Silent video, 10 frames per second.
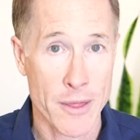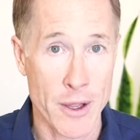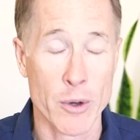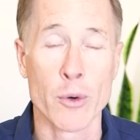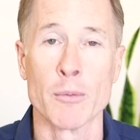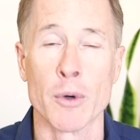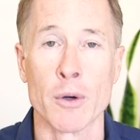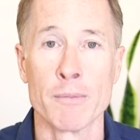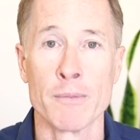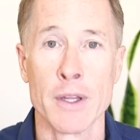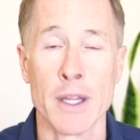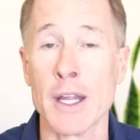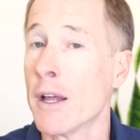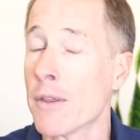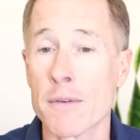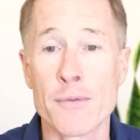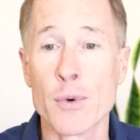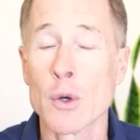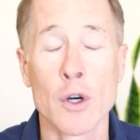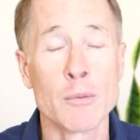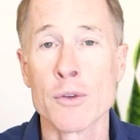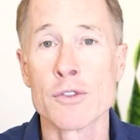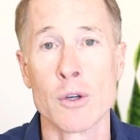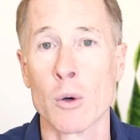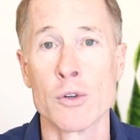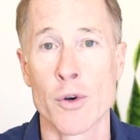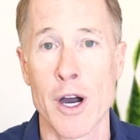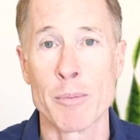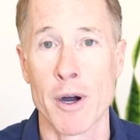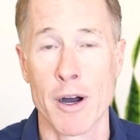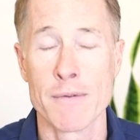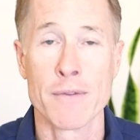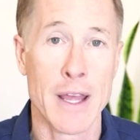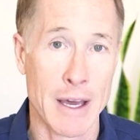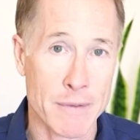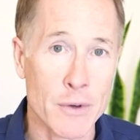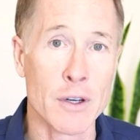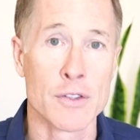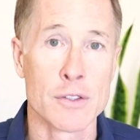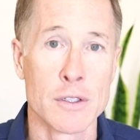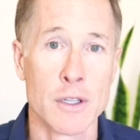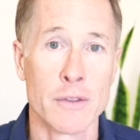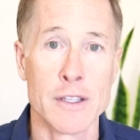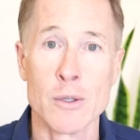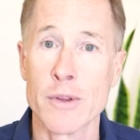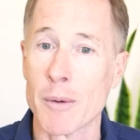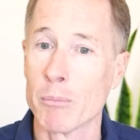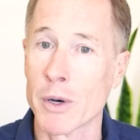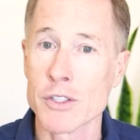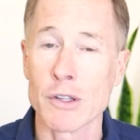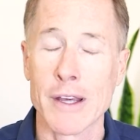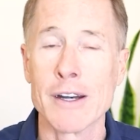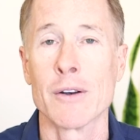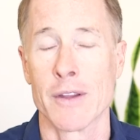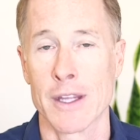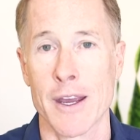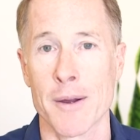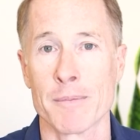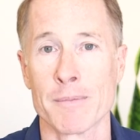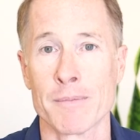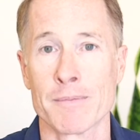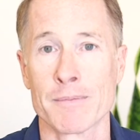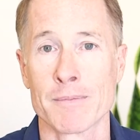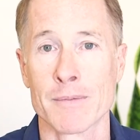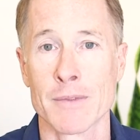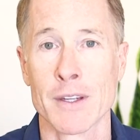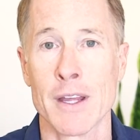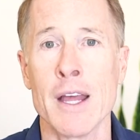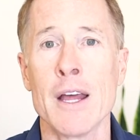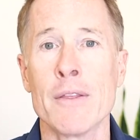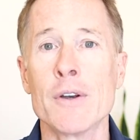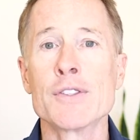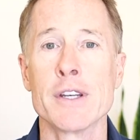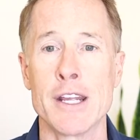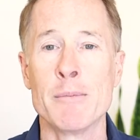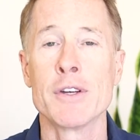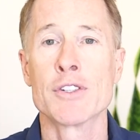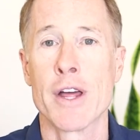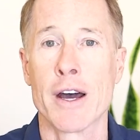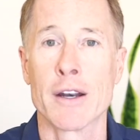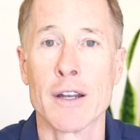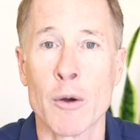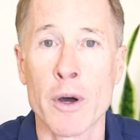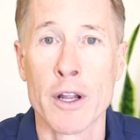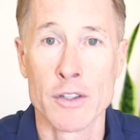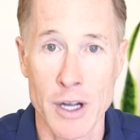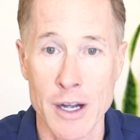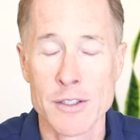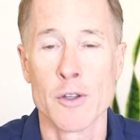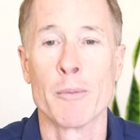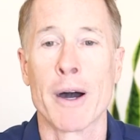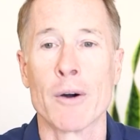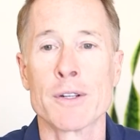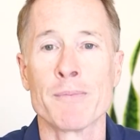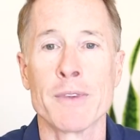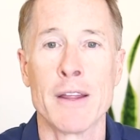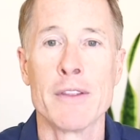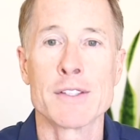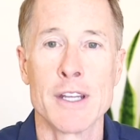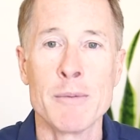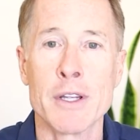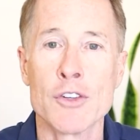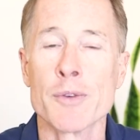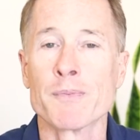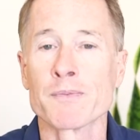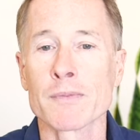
thyroid hormone, the free hormones don't drop off at first. They do that much later in the game. There's an image that I want to talk to you about. And this image